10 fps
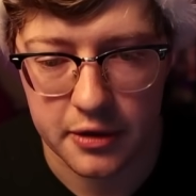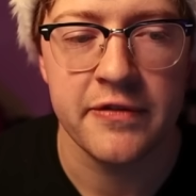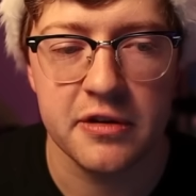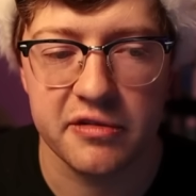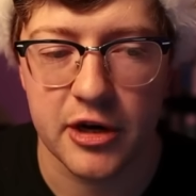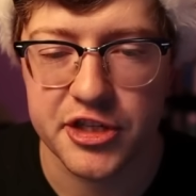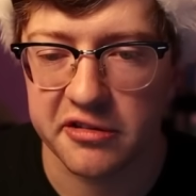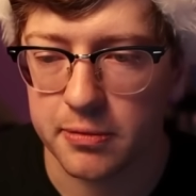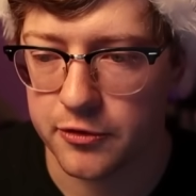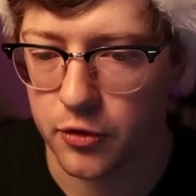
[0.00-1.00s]
If you haven't used
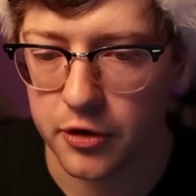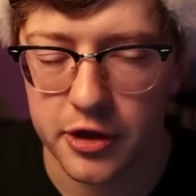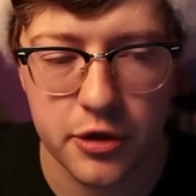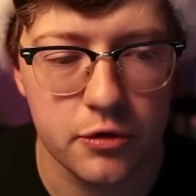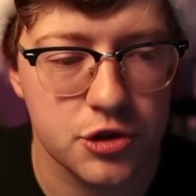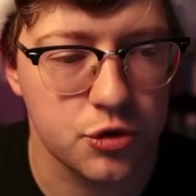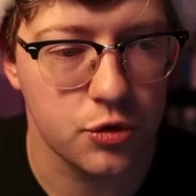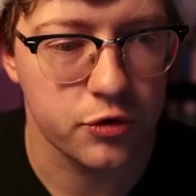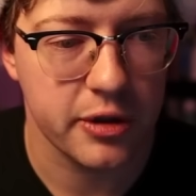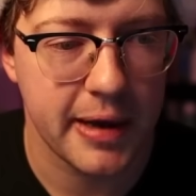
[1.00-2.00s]
RegExr before, huge
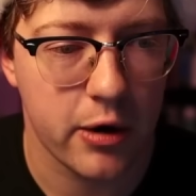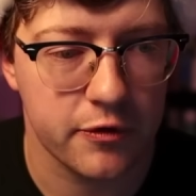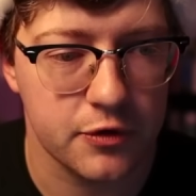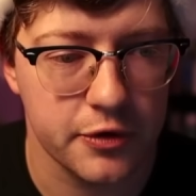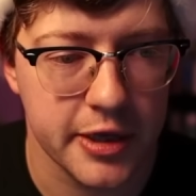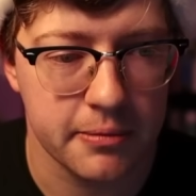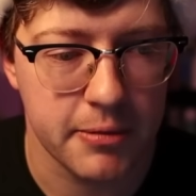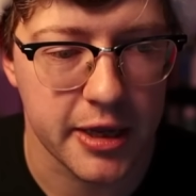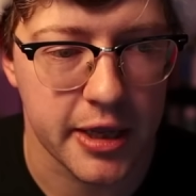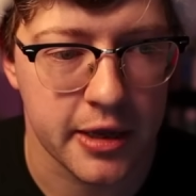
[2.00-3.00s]
tool, really powerful
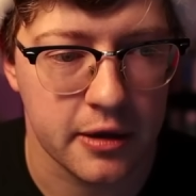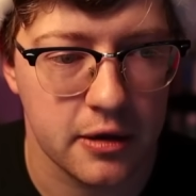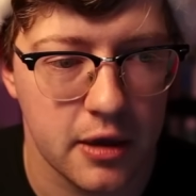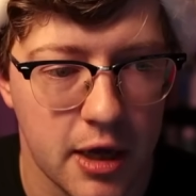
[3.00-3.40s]
in making